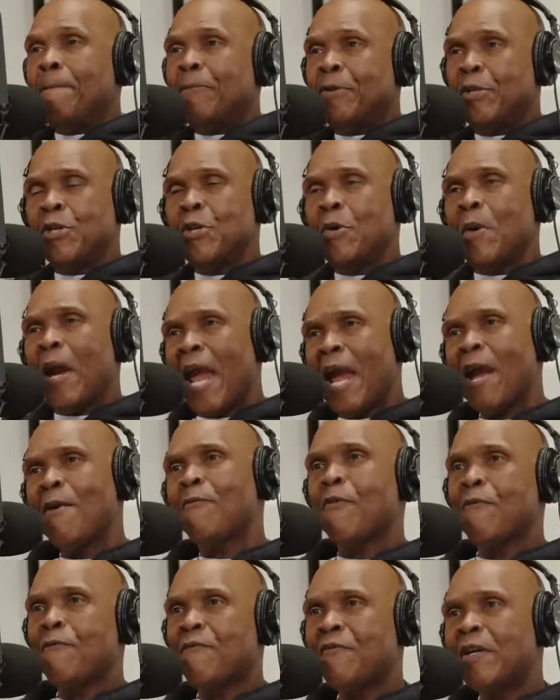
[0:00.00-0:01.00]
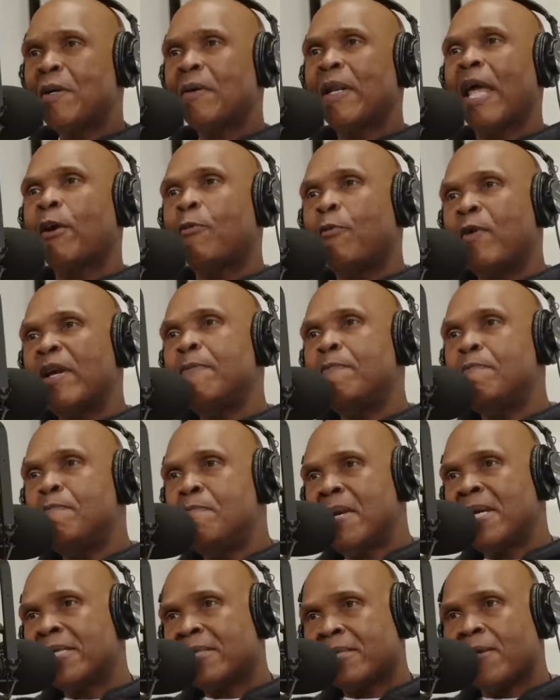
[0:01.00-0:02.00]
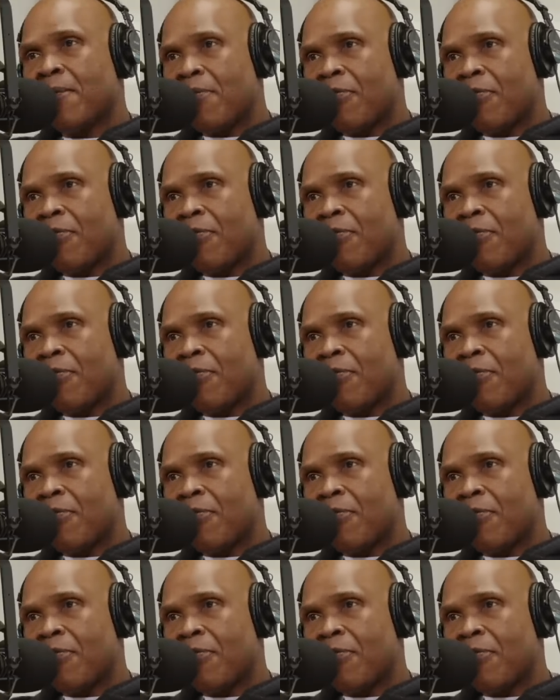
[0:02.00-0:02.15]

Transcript: Do you ever feel like we miss